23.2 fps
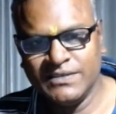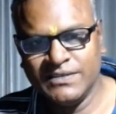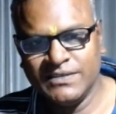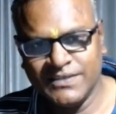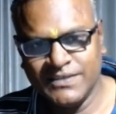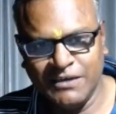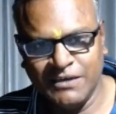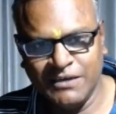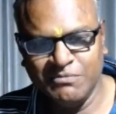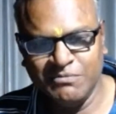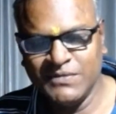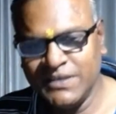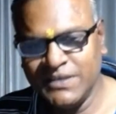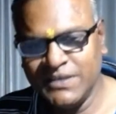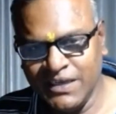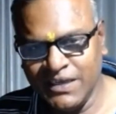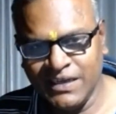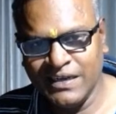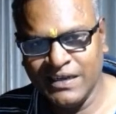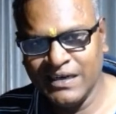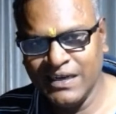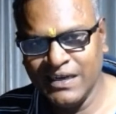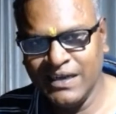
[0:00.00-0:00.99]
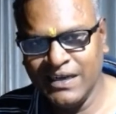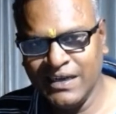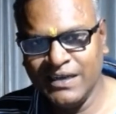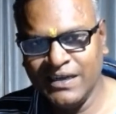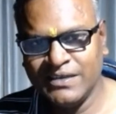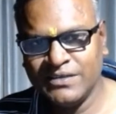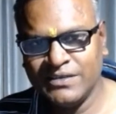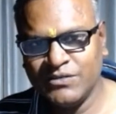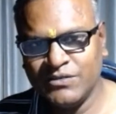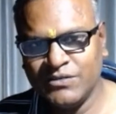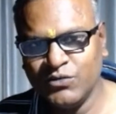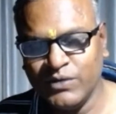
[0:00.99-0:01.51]
something
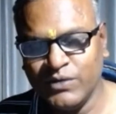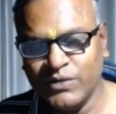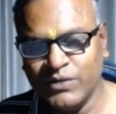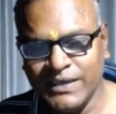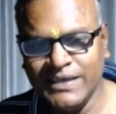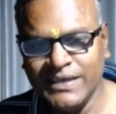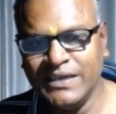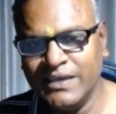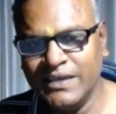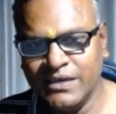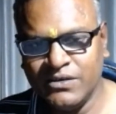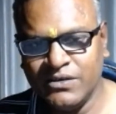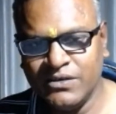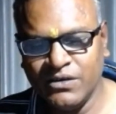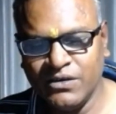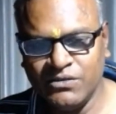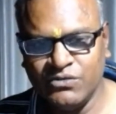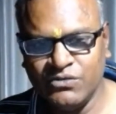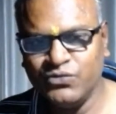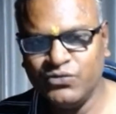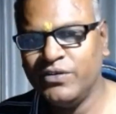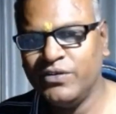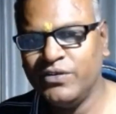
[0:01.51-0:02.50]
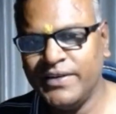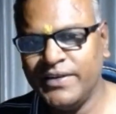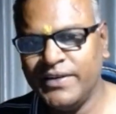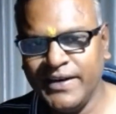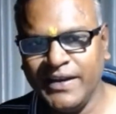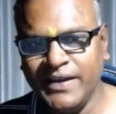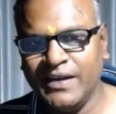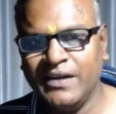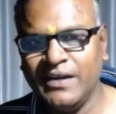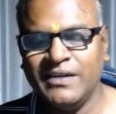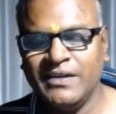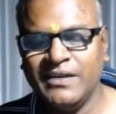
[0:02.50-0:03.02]
like to eat or to
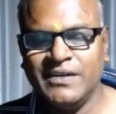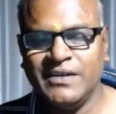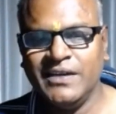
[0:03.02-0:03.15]
drink,